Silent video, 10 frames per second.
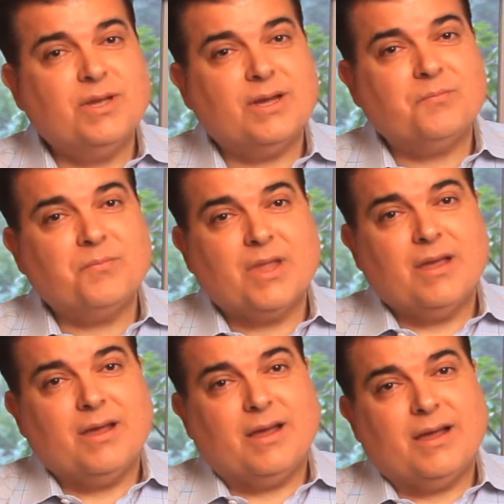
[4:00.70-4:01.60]
um,
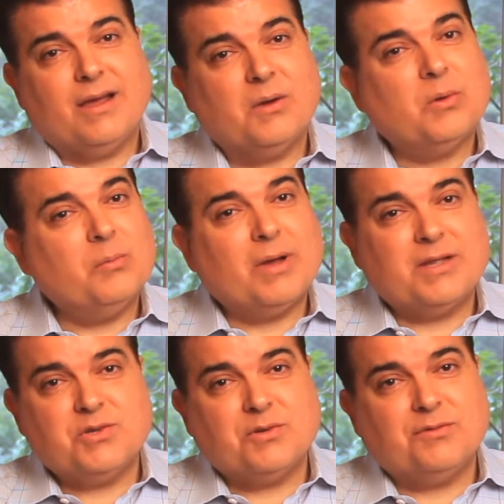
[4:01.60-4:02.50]
uh, a whole
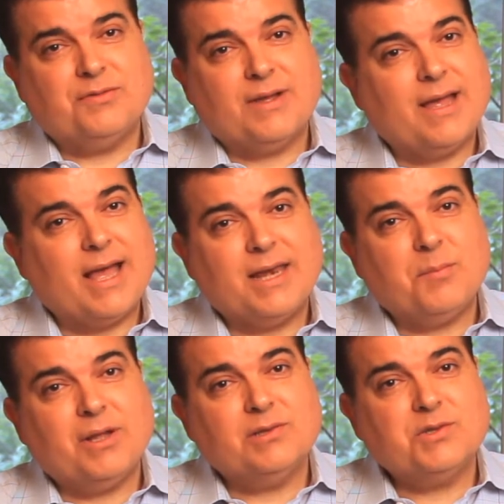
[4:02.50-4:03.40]
bunch of uh,
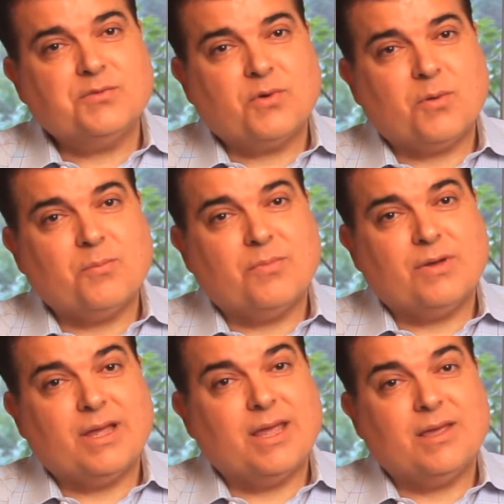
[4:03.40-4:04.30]
animals from
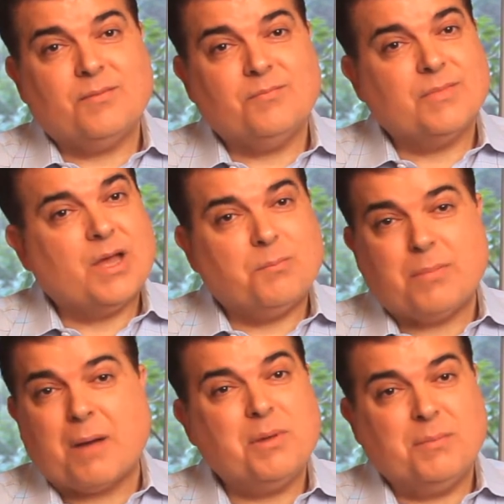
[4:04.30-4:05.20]
a, a
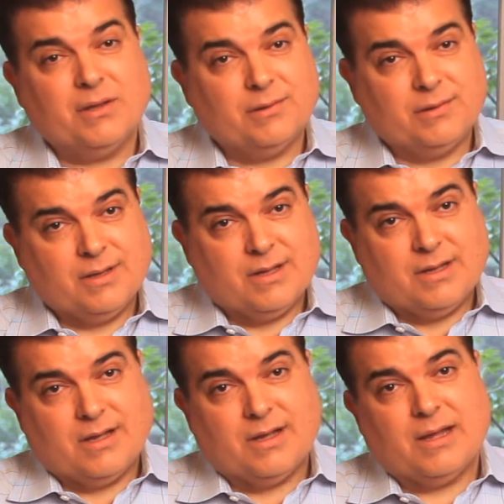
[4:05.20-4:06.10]
puppy mill
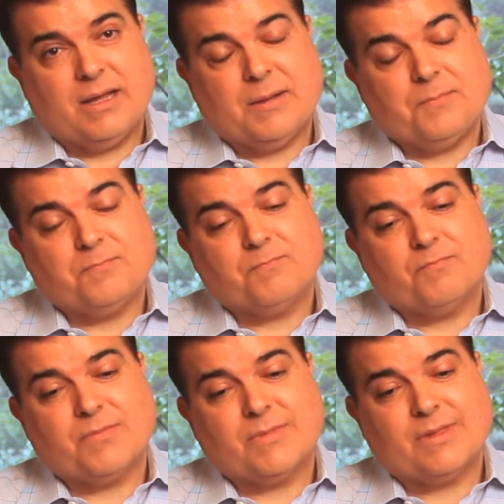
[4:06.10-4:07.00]
um,
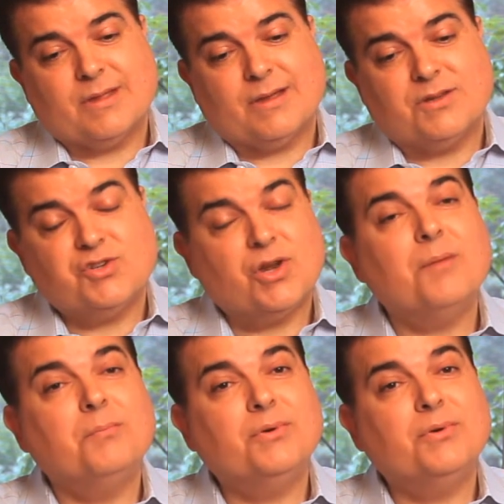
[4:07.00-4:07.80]
a shop,